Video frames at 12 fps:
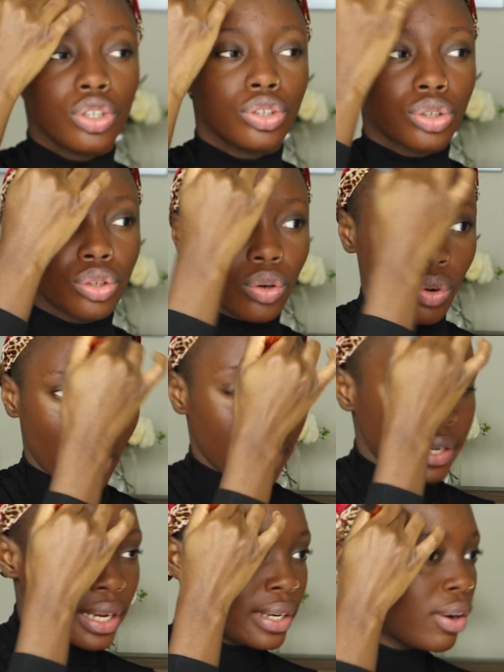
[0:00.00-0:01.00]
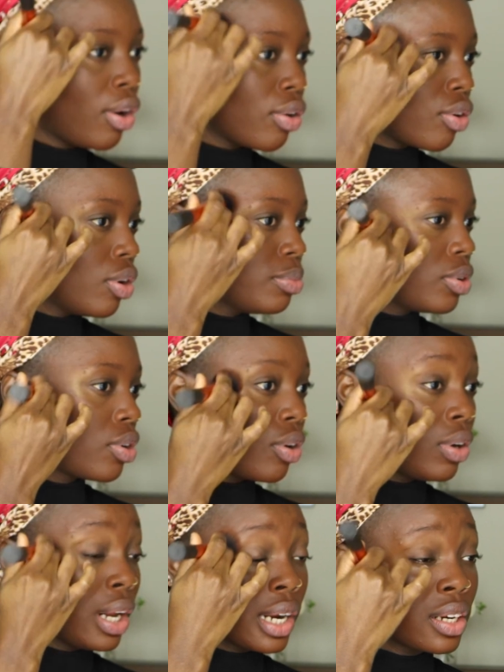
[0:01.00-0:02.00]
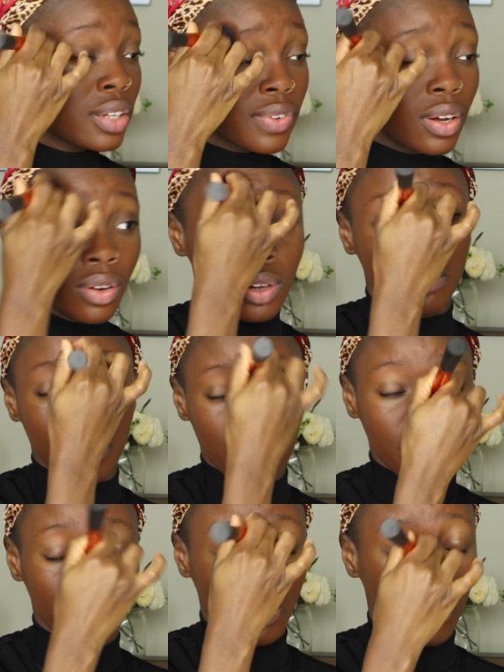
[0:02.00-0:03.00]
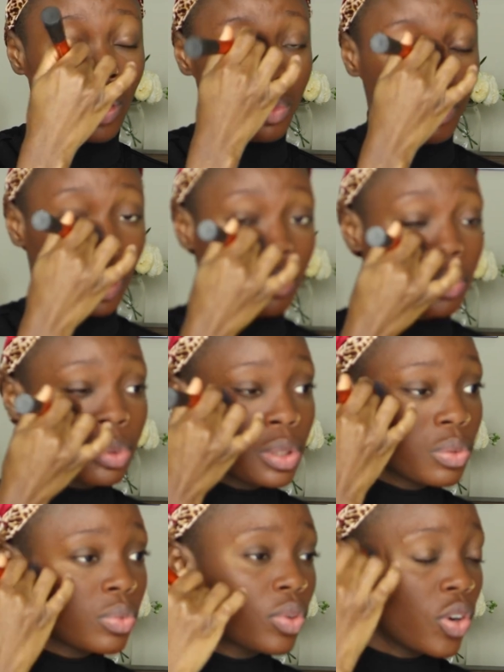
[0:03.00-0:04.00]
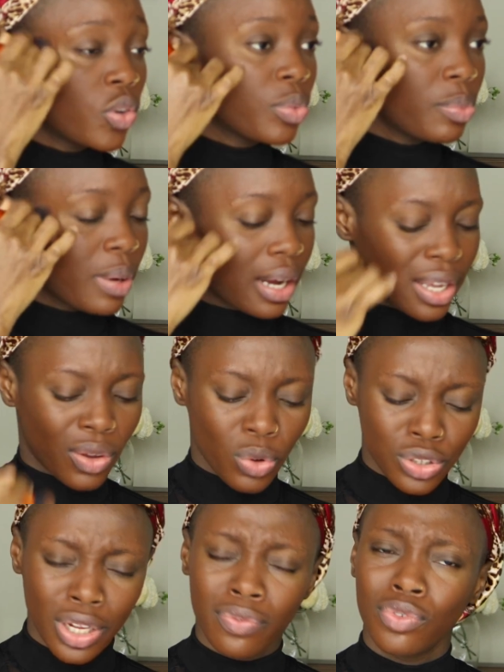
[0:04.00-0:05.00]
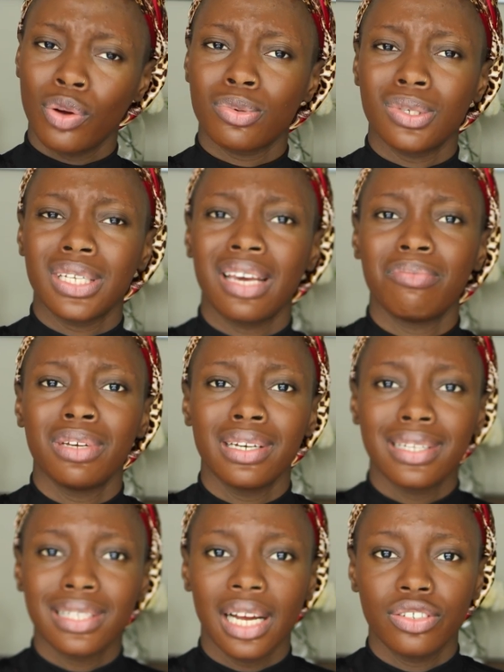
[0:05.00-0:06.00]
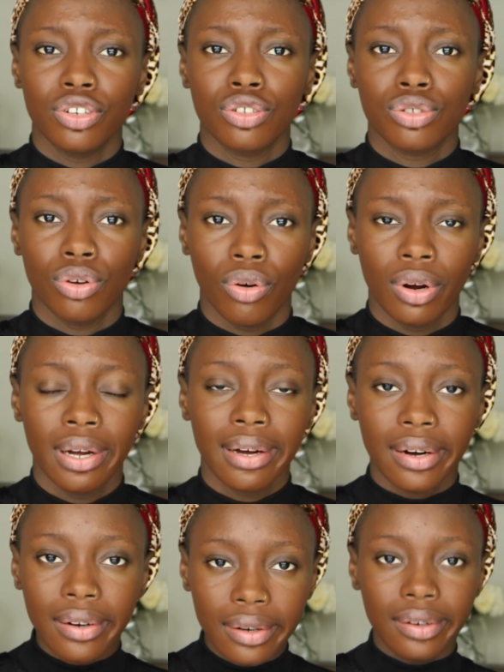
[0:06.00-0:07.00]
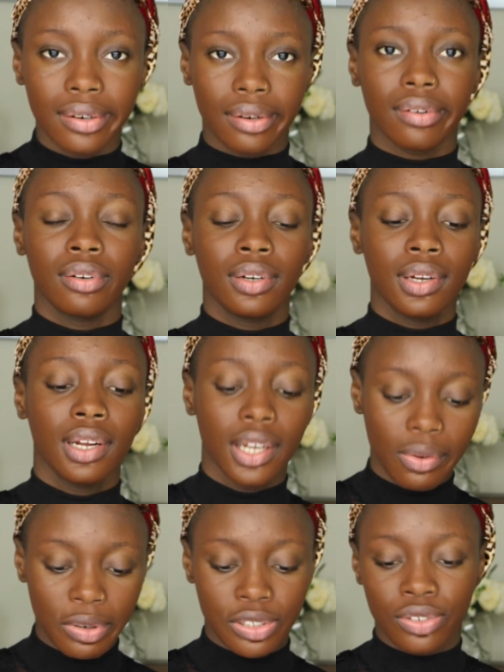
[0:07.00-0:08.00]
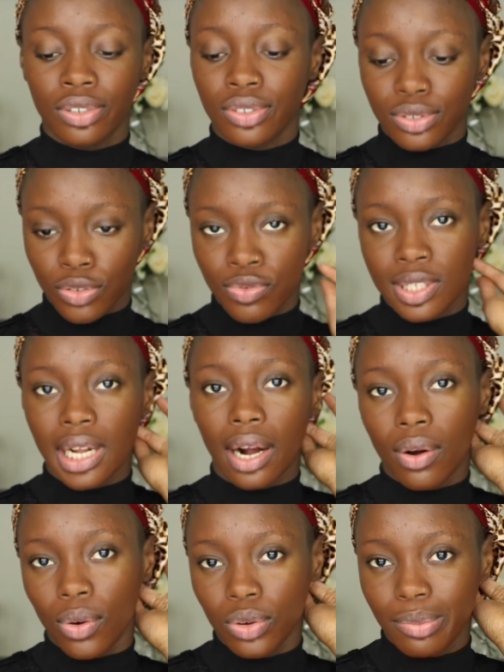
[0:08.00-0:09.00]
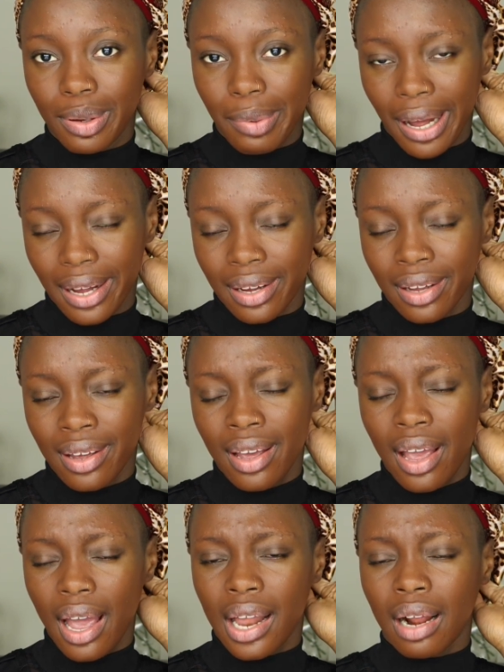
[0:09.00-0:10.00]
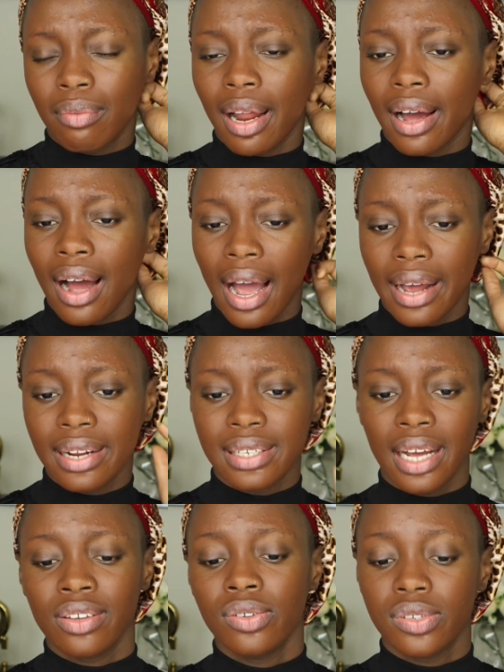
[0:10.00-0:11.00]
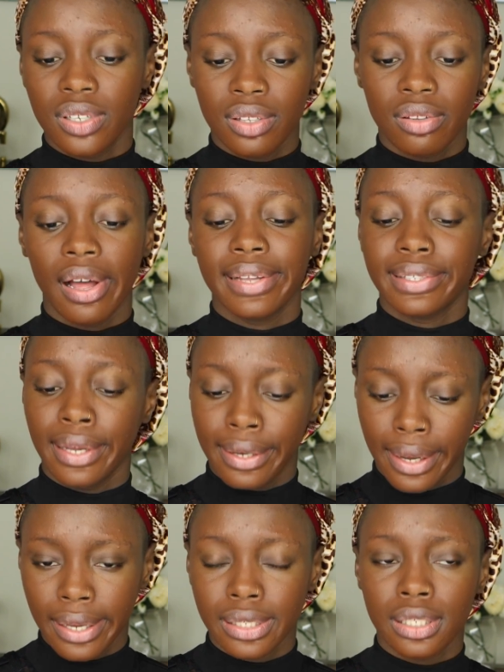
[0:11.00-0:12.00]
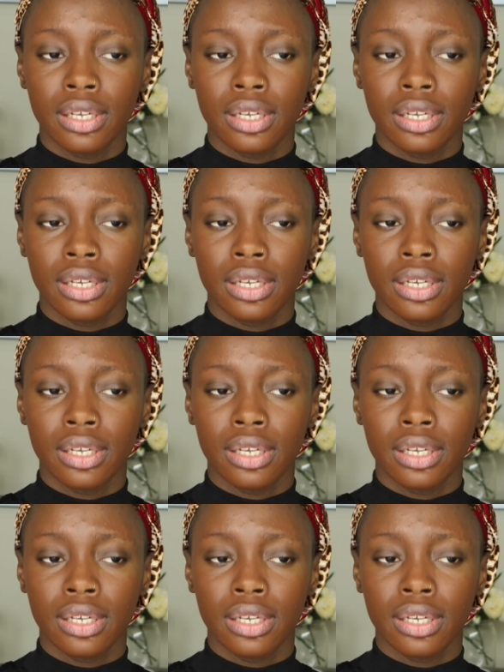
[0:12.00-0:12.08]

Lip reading: So I then hung up the call and I just felt, oh, maybe they'll call me back, maybe they won't call me back. It was not even up to 10 minutes. I just saw grrr, grrr, it was the doctor's office that called me back. And I'm like, hi. They said, are you Cynthia? I said, yes.